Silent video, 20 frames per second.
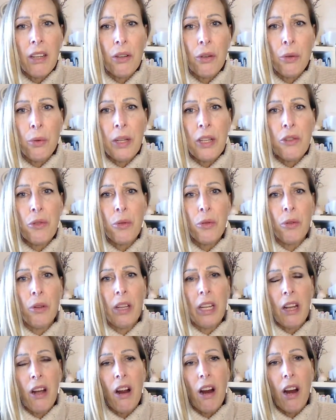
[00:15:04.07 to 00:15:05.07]
who we
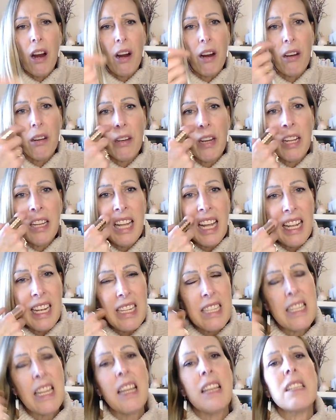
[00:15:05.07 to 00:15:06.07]
truly are. And like I
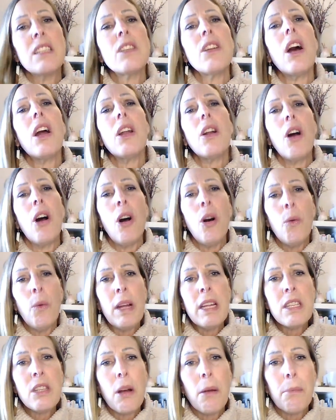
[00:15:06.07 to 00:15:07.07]
said, it's not
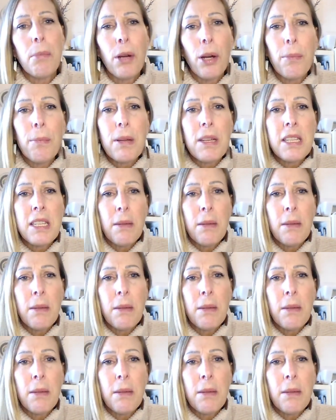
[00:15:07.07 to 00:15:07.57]
always on purpose.